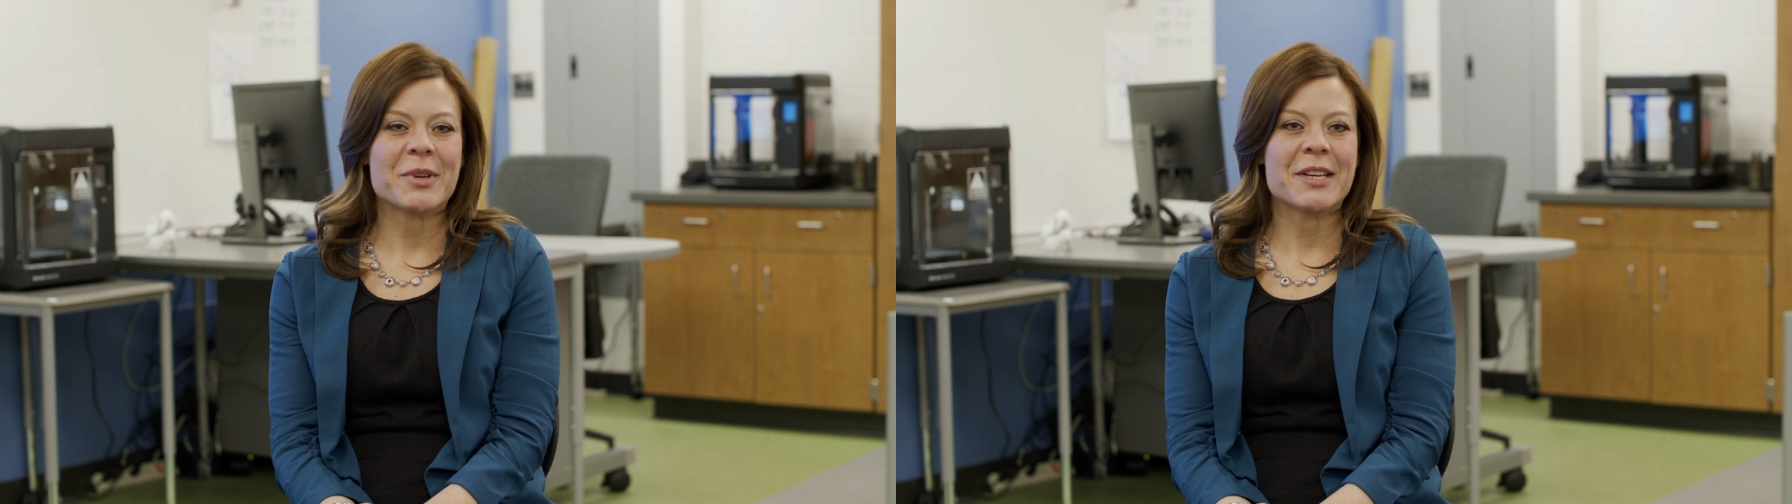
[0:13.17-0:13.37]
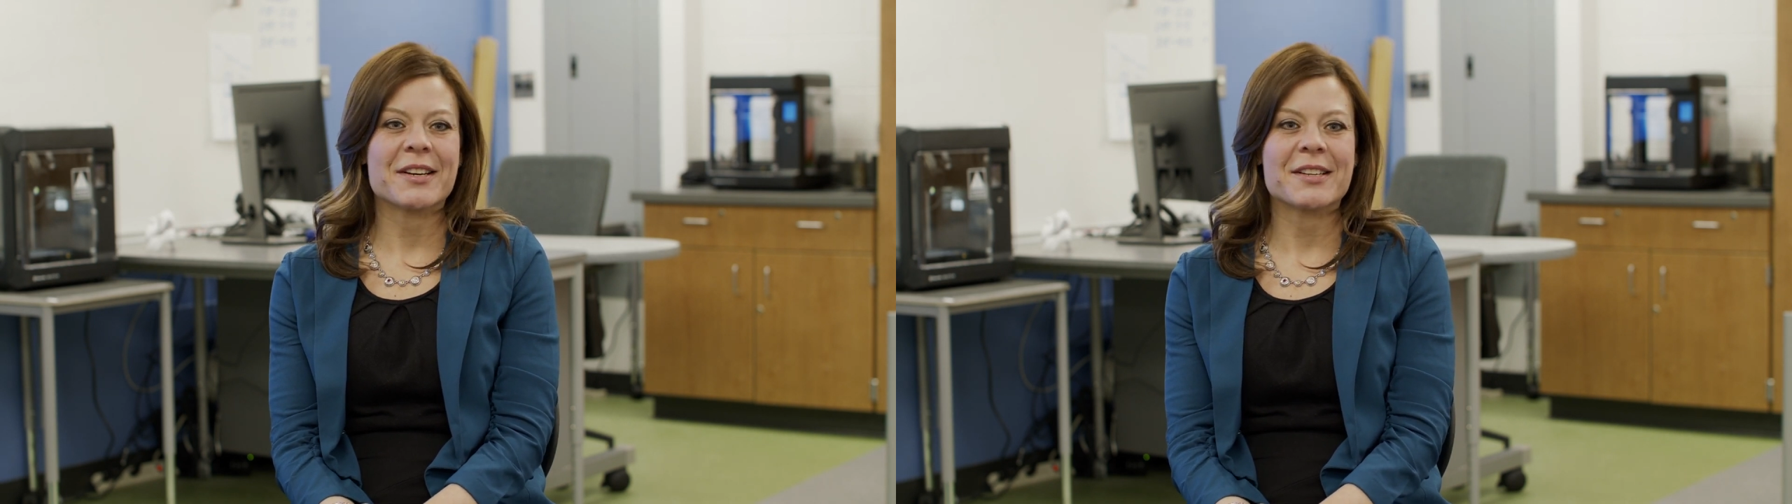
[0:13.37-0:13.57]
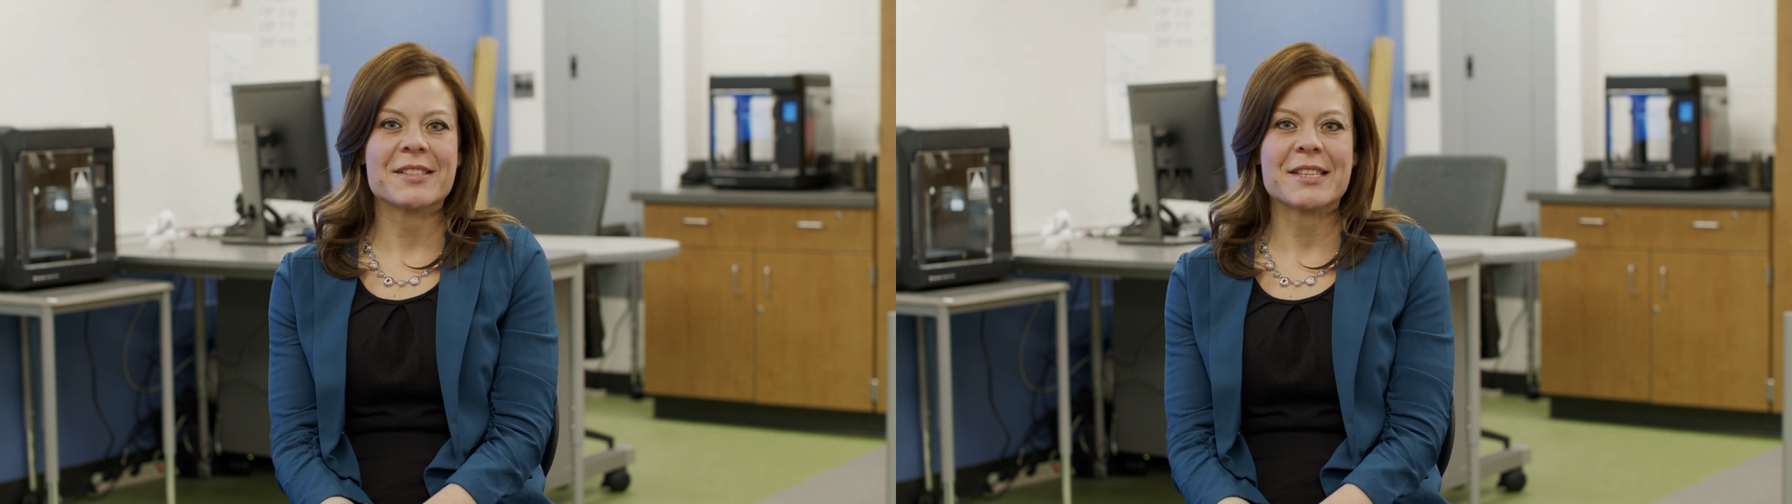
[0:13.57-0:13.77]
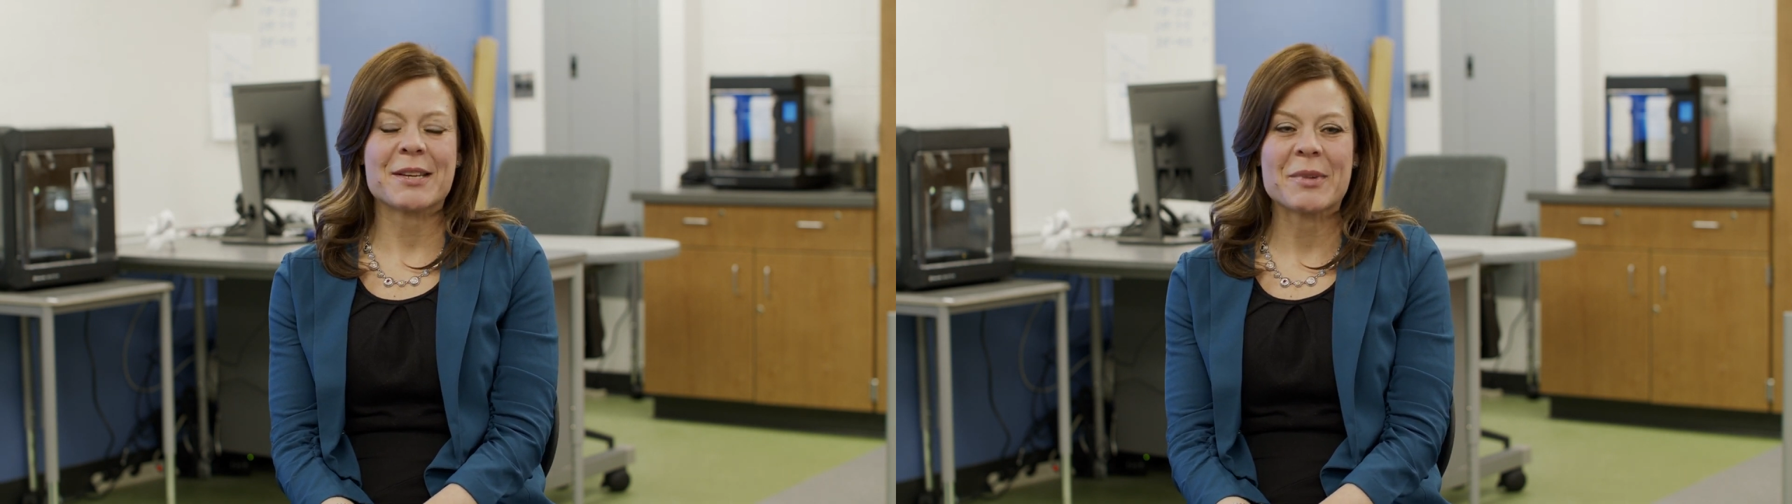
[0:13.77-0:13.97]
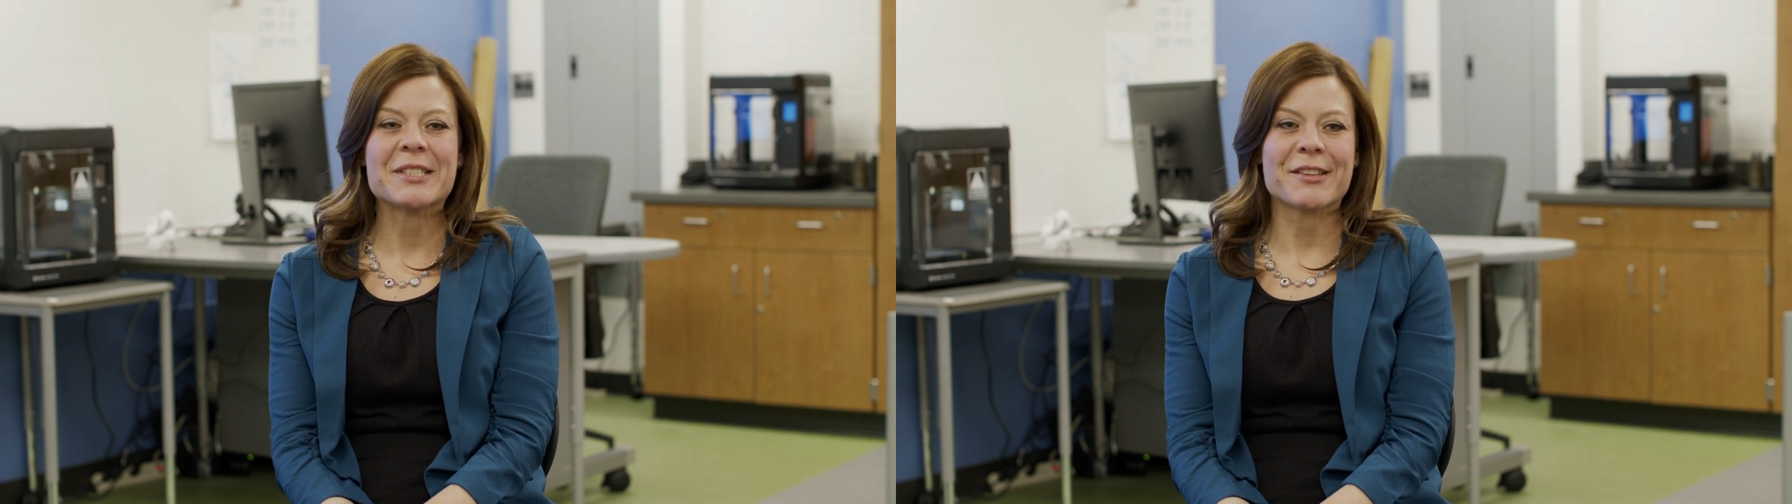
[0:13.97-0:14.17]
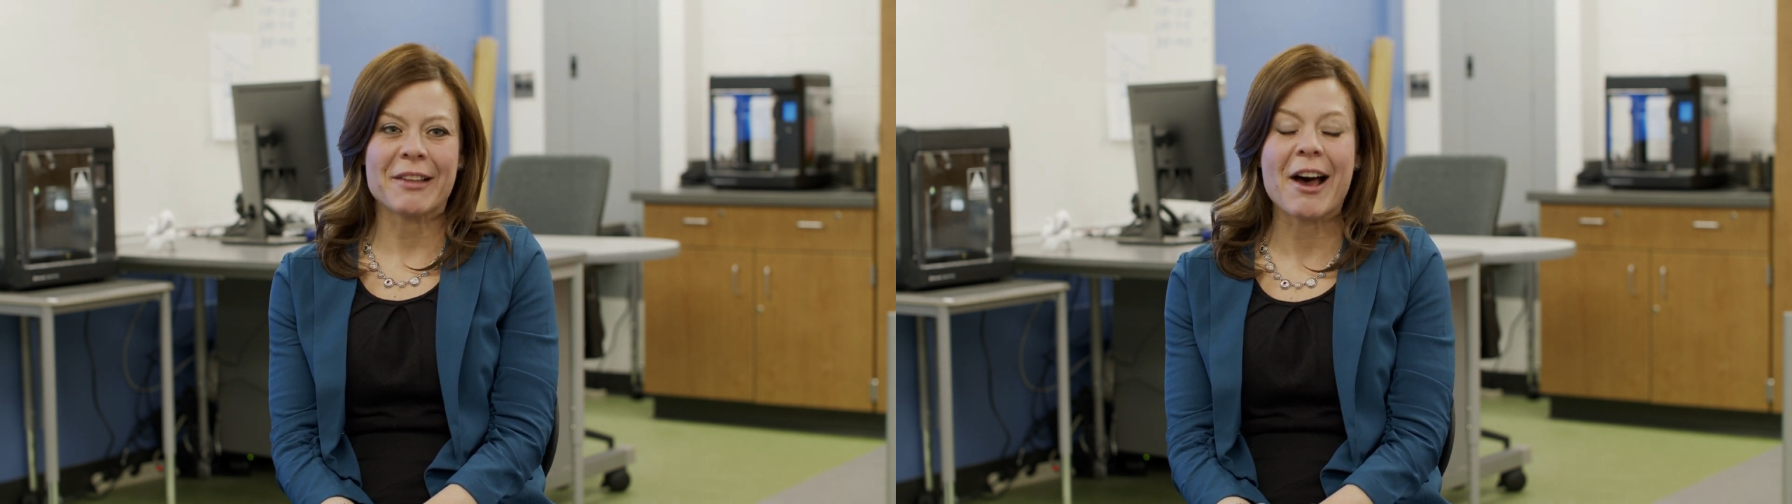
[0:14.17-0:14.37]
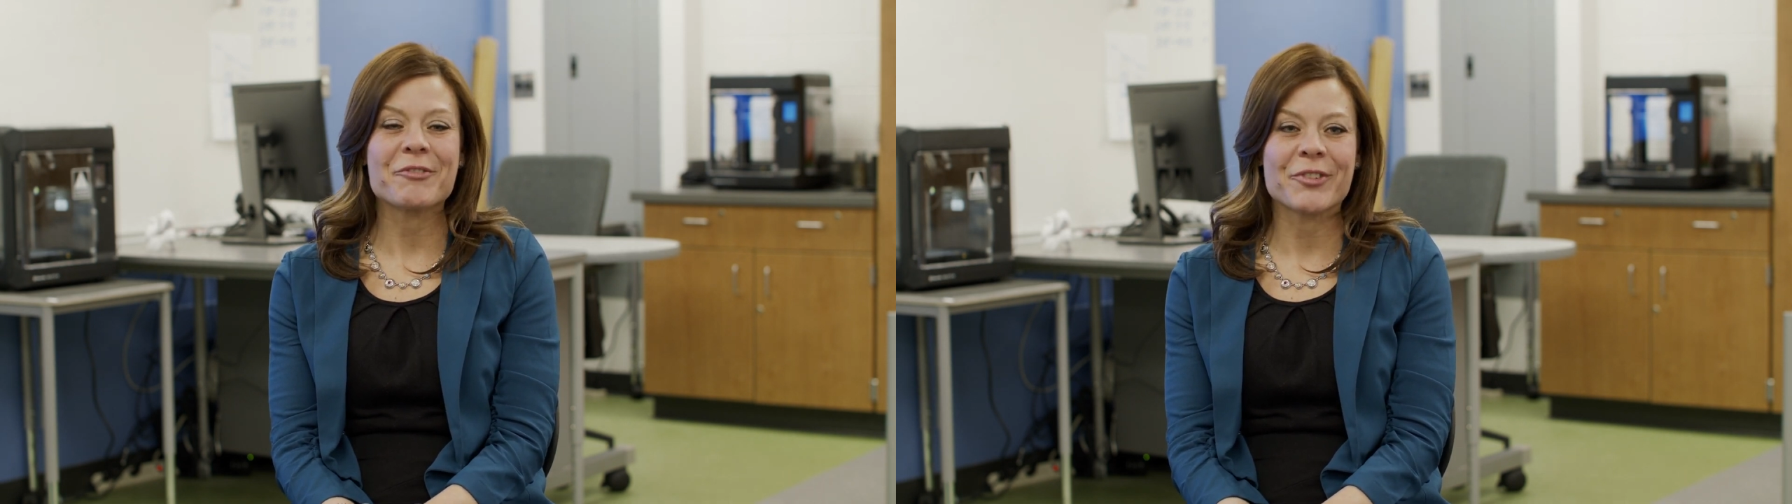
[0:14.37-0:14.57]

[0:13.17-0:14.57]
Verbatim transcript: because it means a lot